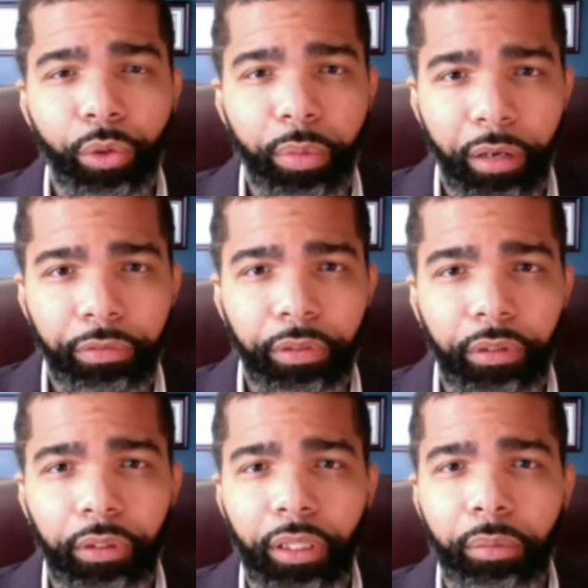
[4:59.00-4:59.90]
whomever
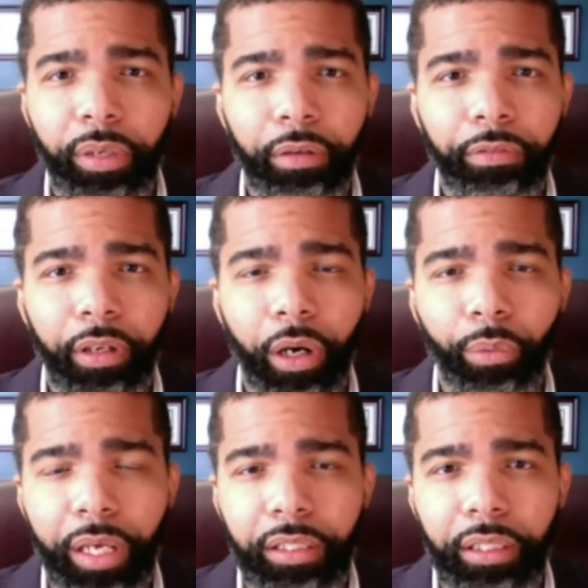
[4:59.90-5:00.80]
can benefit our
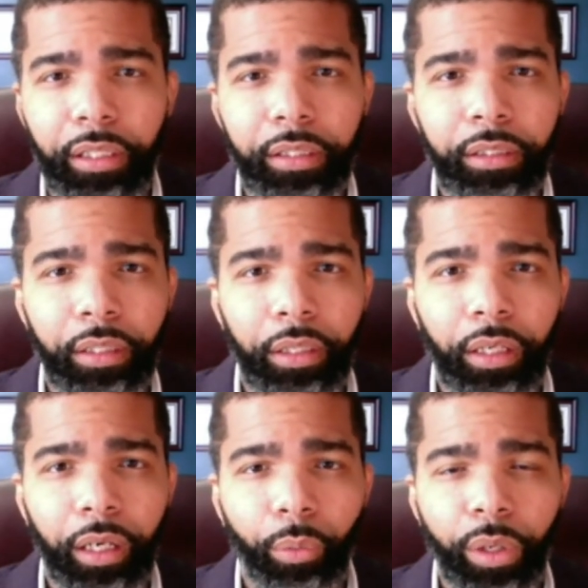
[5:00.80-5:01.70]
residents.
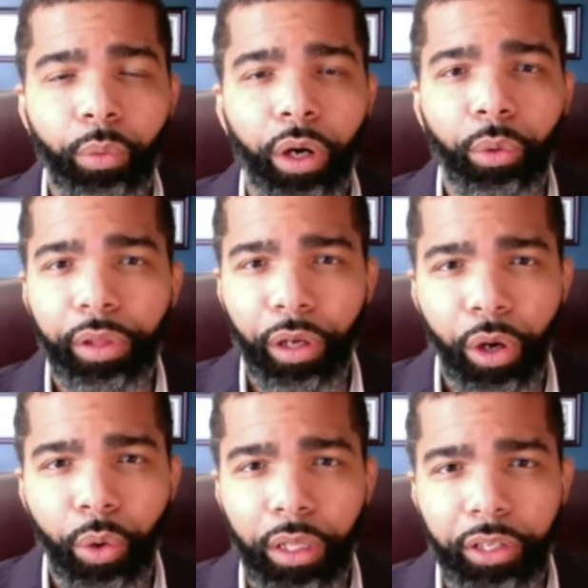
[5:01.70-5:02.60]
We work with a
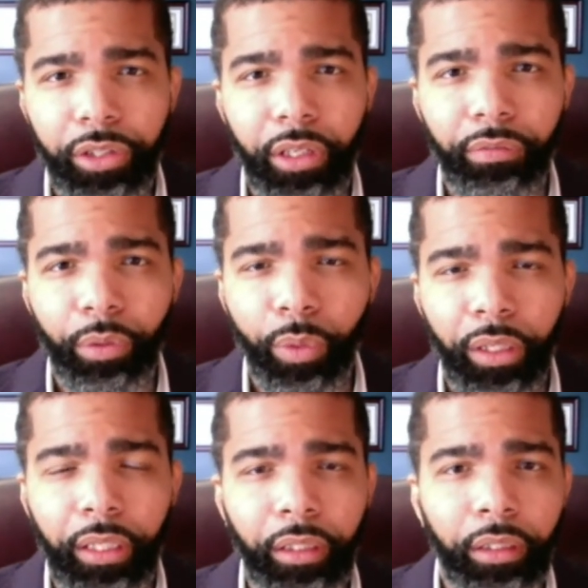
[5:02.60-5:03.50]
coalition of the
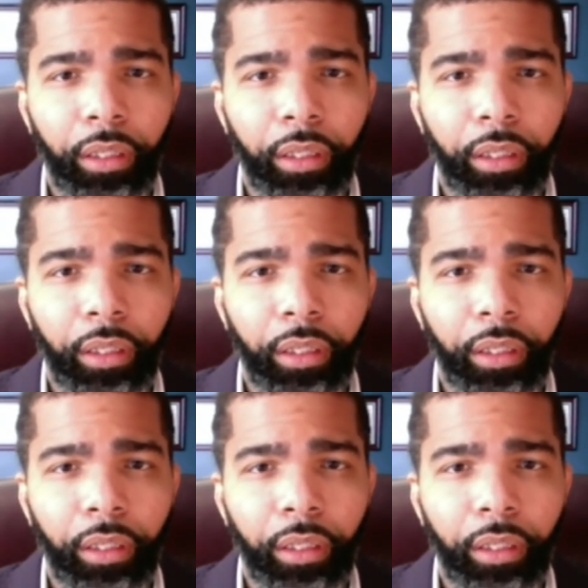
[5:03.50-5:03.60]
willing.